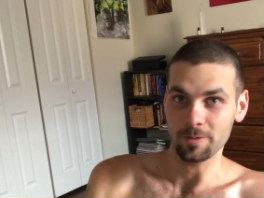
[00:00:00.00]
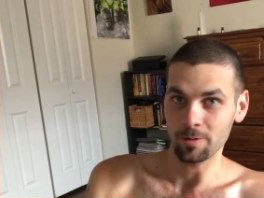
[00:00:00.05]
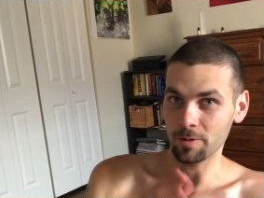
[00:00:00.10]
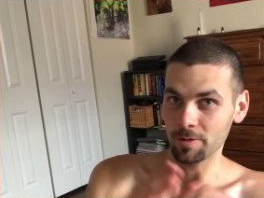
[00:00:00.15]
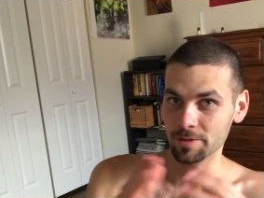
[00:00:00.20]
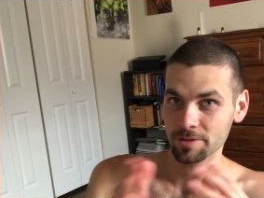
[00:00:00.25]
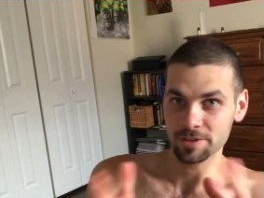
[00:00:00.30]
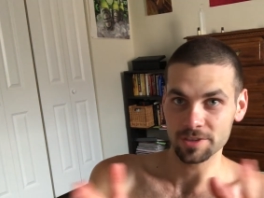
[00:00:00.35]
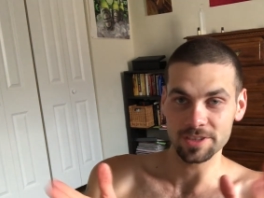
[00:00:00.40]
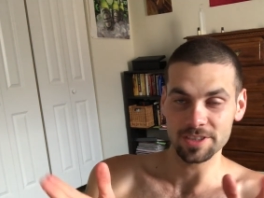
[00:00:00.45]

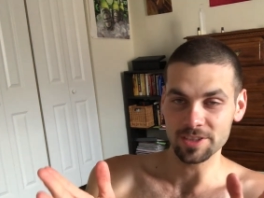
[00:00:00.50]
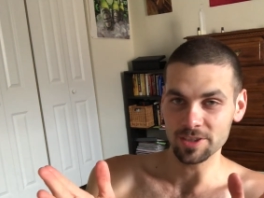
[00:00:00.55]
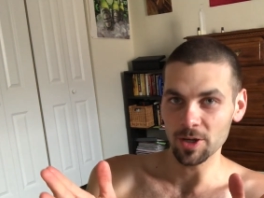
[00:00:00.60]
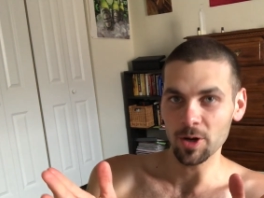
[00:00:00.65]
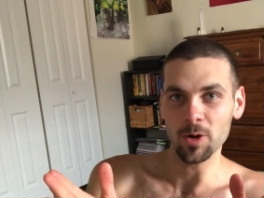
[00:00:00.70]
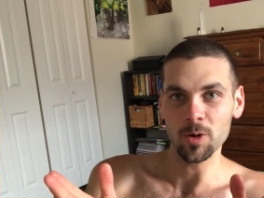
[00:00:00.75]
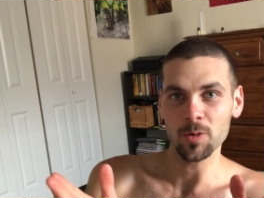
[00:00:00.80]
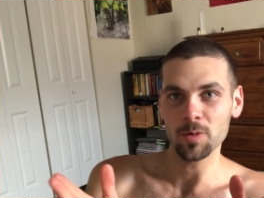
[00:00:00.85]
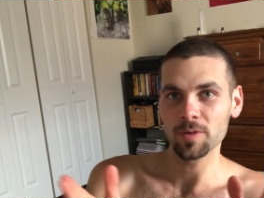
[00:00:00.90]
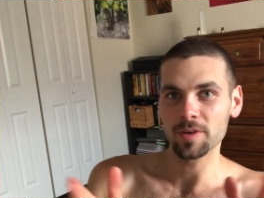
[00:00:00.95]
or just
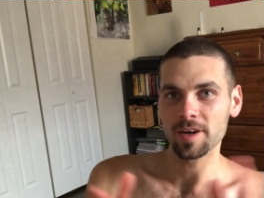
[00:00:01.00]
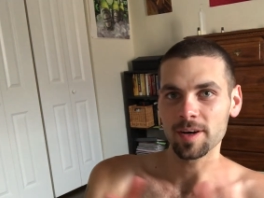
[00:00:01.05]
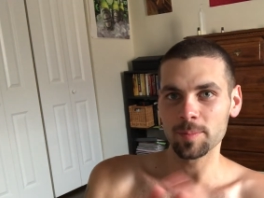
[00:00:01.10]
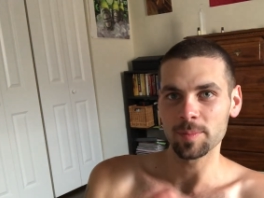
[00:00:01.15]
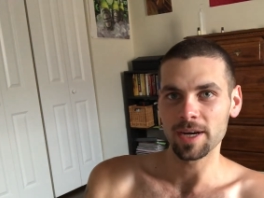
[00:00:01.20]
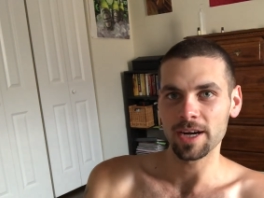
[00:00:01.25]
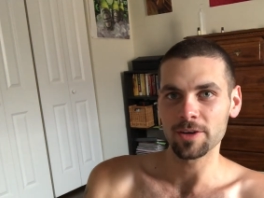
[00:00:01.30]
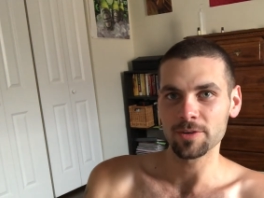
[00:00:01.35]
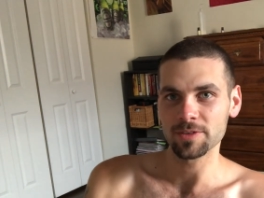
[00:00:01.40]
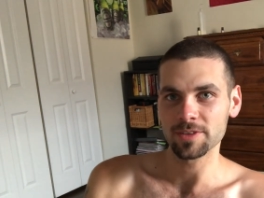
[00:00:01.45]
know
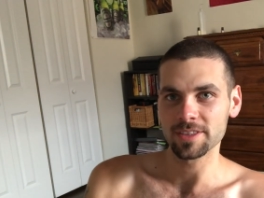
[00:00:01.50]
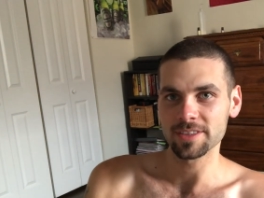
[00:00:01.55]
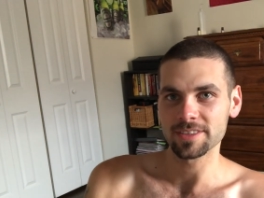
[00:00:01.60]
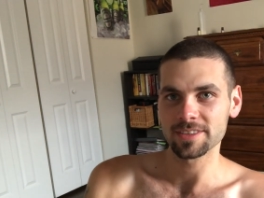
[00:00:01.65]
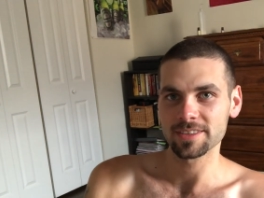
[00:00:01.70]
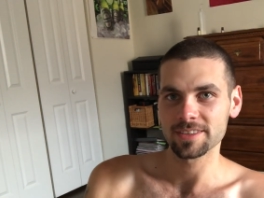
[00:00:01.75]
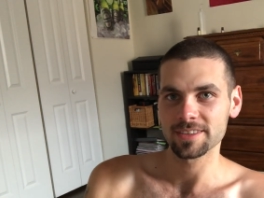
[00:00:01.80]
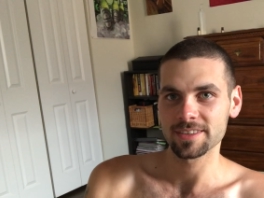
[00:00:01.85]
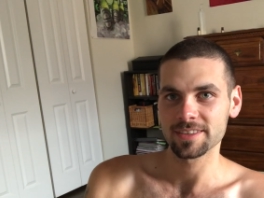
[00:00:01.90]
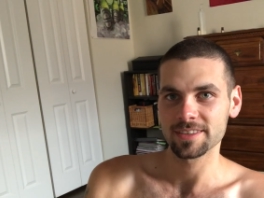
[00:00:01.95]
about
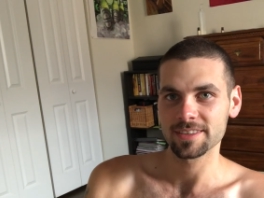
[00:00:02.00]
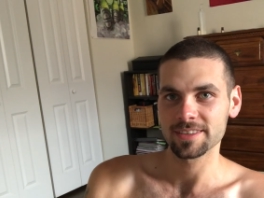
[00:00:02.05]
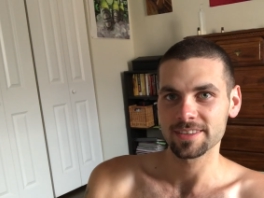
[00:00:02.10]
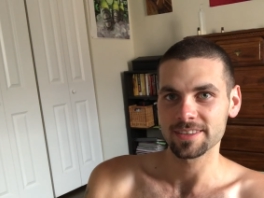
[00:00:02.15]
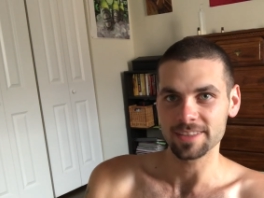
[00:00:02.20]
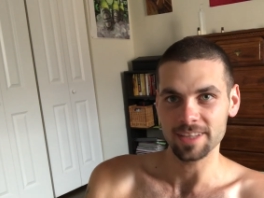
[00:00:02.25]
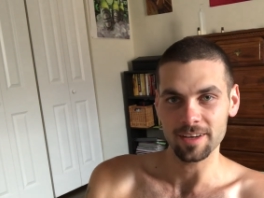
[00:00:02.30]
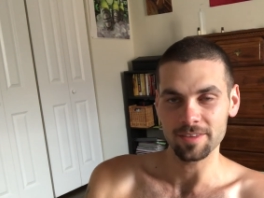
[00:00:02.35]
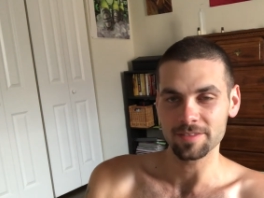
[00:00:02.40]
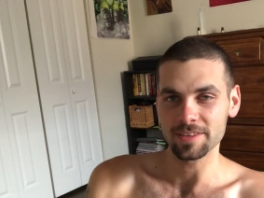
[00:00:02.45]
this
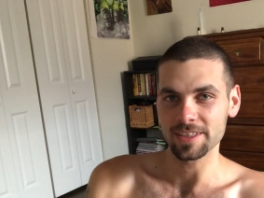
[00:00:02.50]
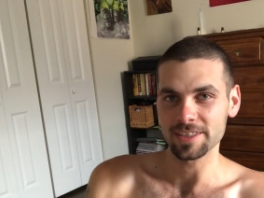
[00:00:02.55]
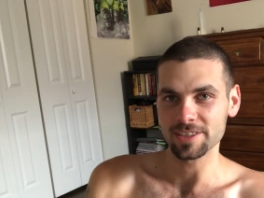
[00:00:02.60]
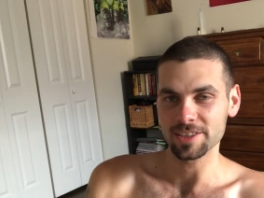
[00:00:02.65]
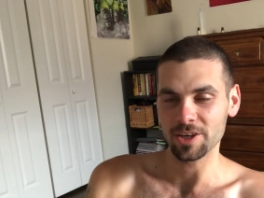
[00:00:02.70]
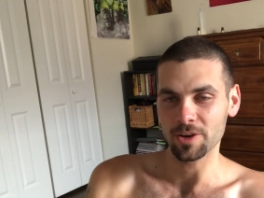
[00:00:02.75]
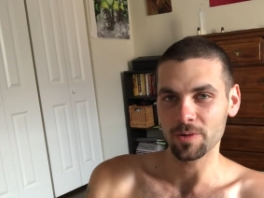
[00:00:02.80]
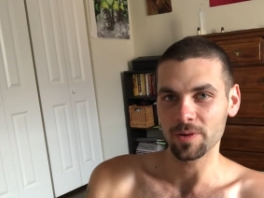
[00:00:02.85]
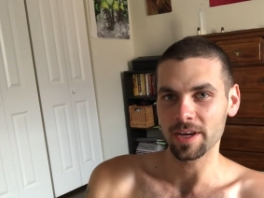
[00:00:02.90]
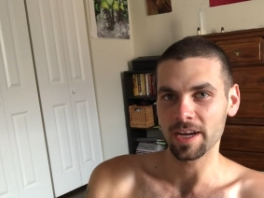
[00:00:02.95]
stuff that's
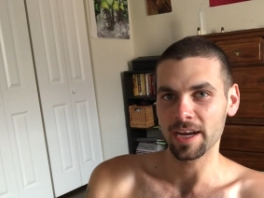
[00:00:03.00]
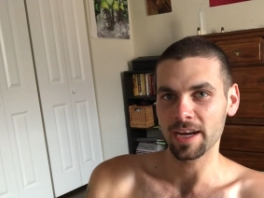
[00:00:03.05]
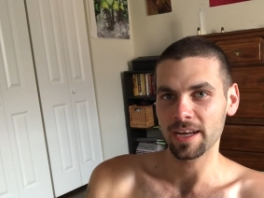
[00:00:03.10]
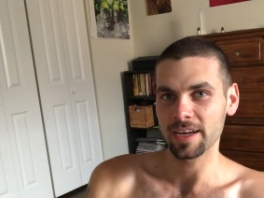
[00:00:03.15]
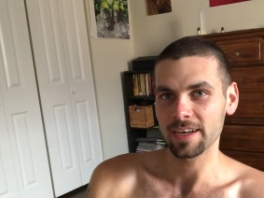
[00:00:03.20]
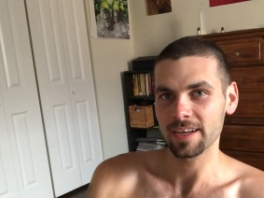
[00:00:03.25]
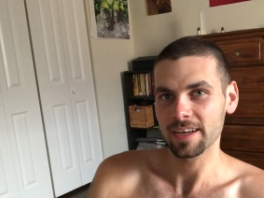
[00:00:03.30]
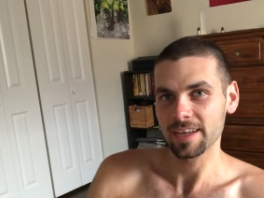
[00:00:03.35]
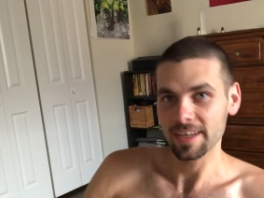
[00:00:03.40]
going on.